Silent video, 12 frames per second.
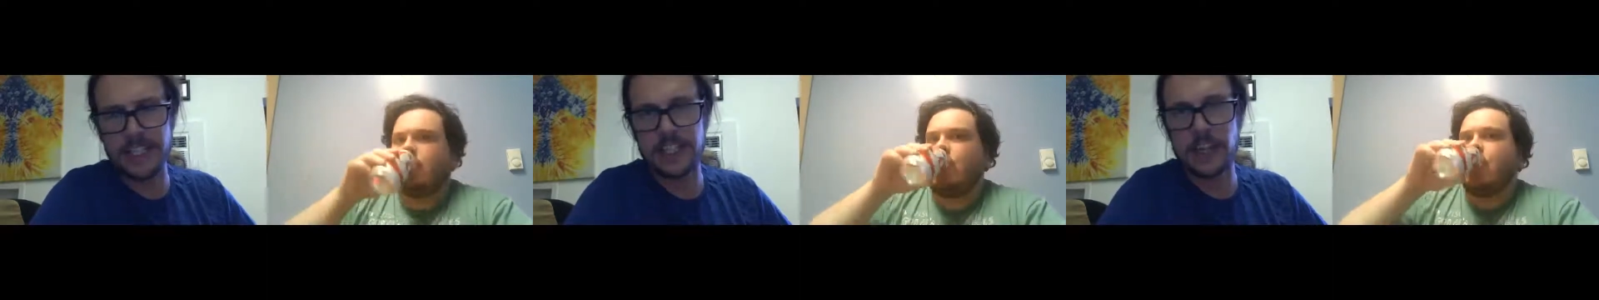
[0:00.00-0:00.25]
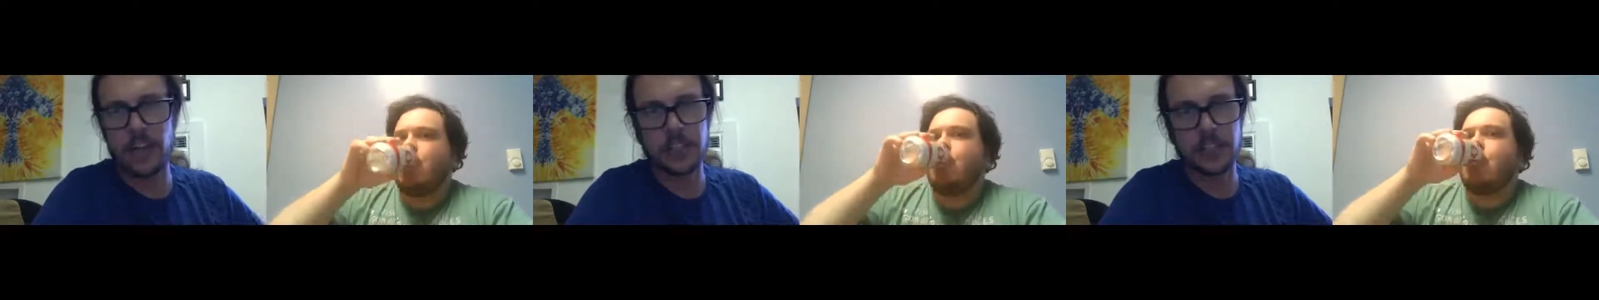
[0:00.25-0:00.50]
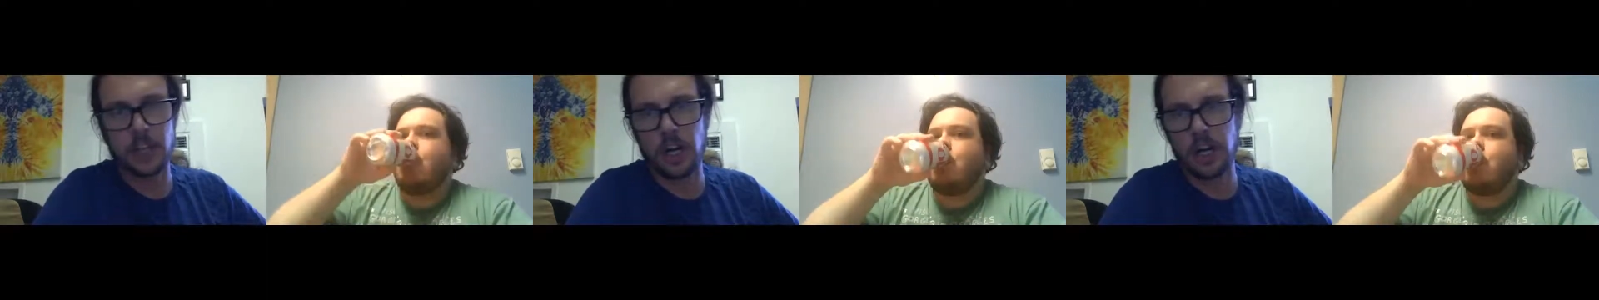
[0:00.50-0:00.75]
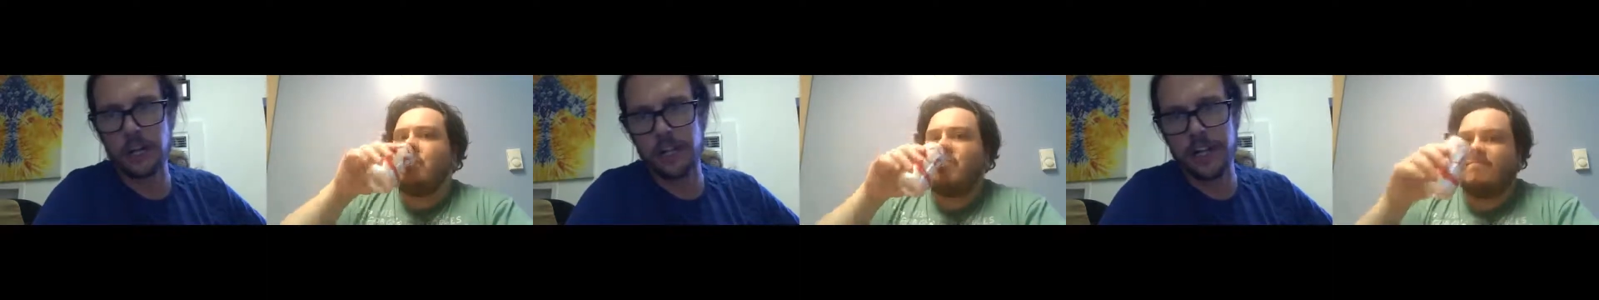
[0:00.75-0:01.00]
Speaker 1: dollar charge,
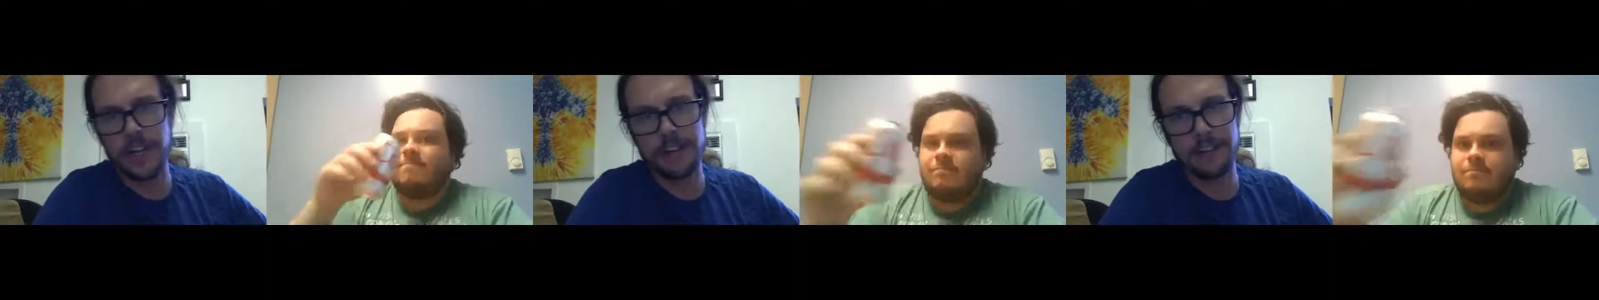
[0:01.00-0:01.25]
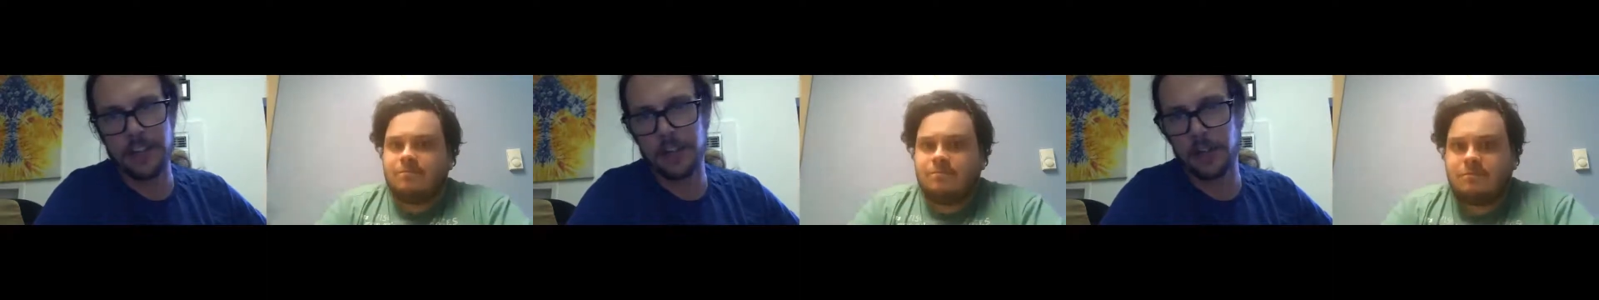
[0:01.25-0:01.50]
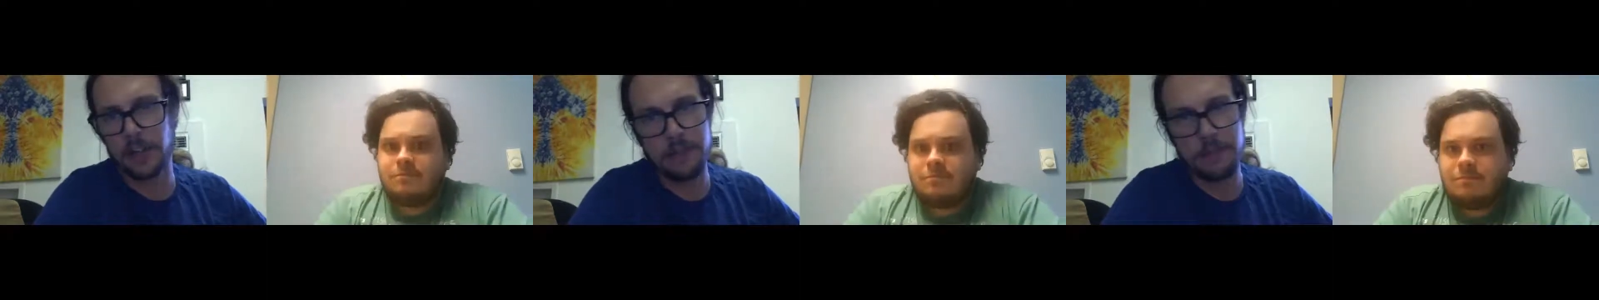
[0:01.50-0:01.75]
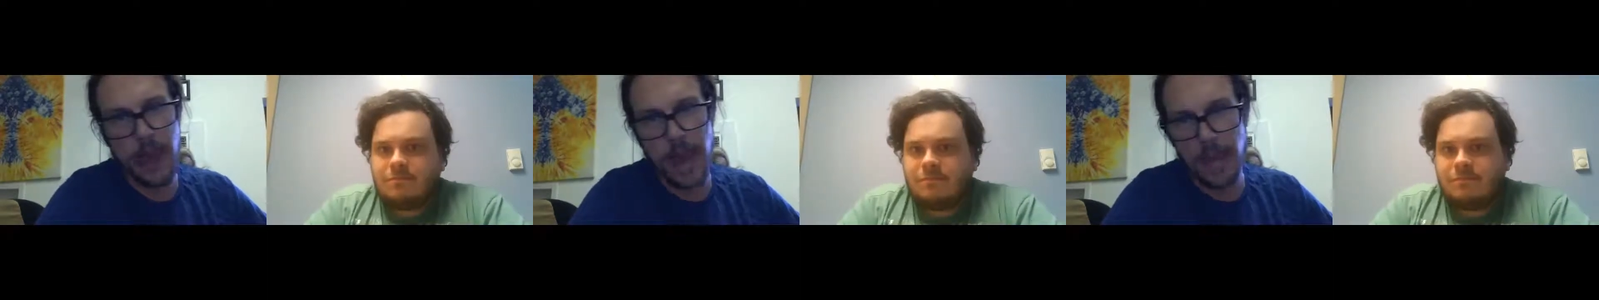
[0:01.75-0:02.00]
like every thirty
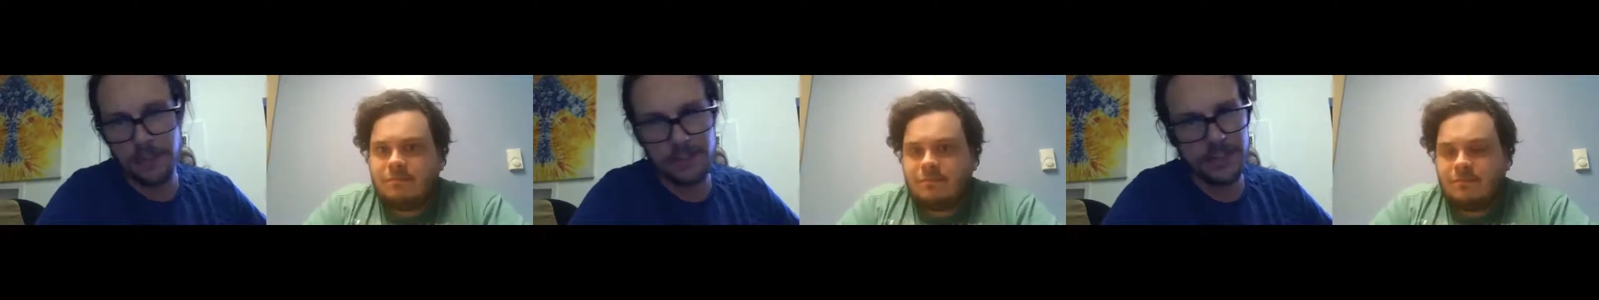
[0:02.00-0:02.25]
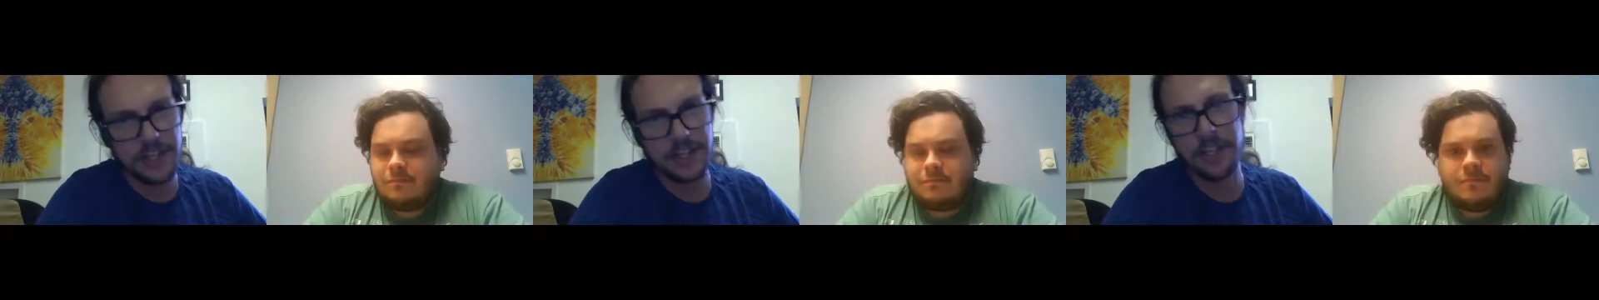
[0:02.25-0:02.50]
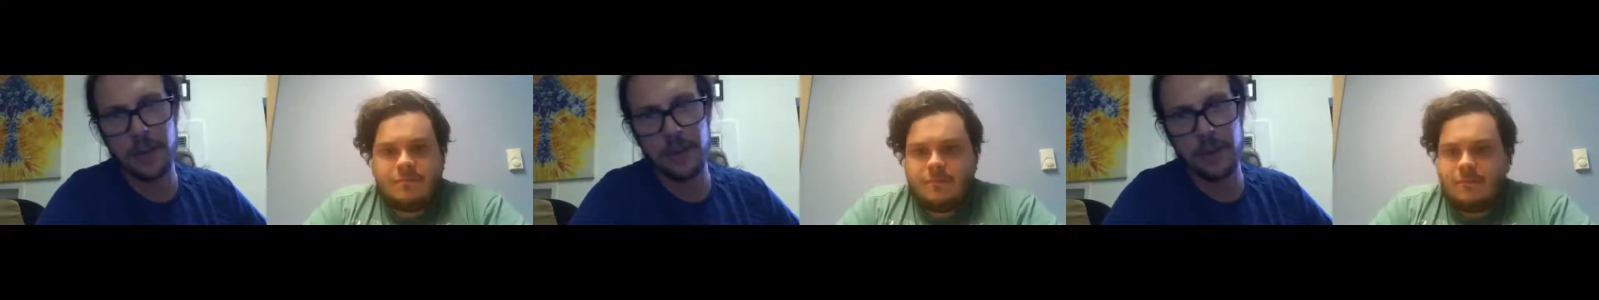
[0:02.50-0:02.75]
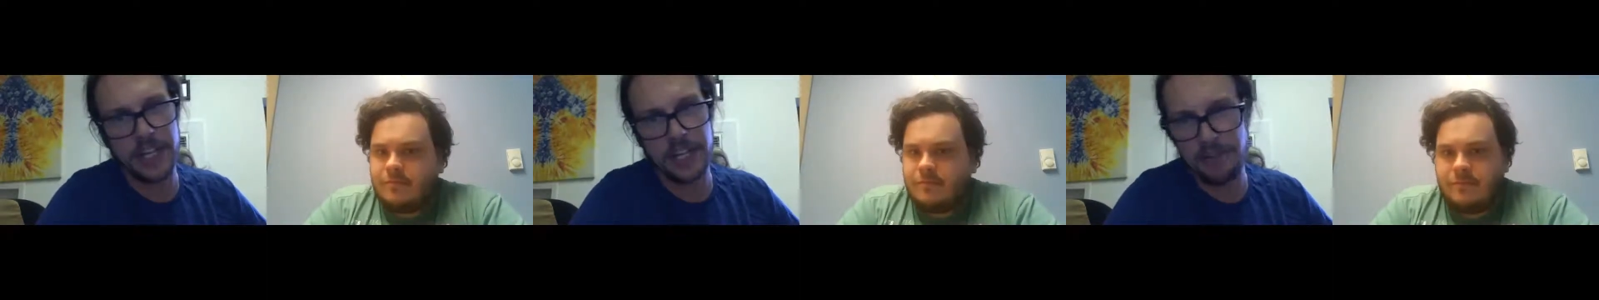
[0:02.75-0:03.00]
miles they, they were
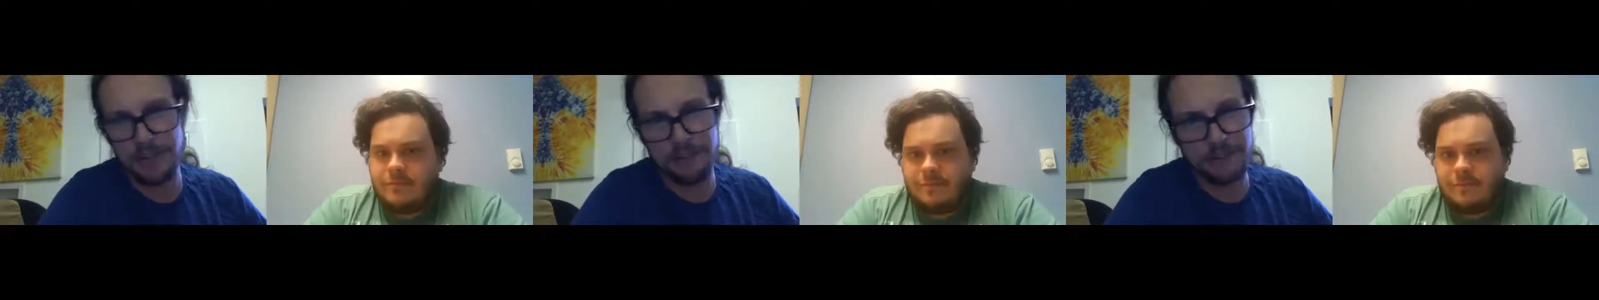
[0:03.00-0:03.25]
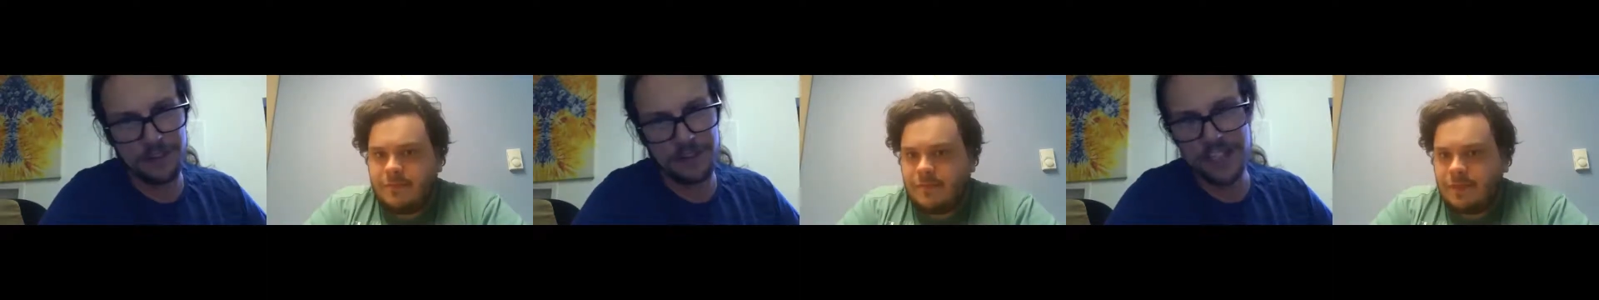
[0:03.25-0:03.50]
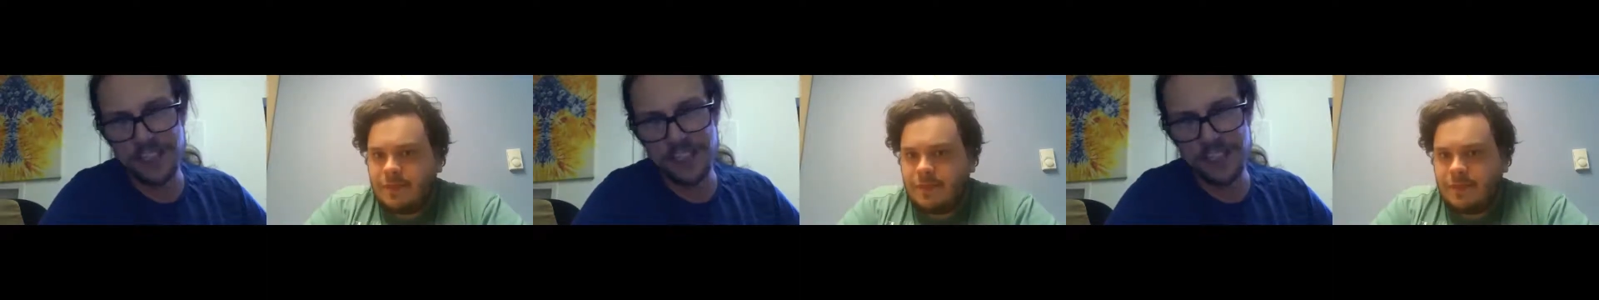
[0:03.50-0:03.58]
hitting me for this,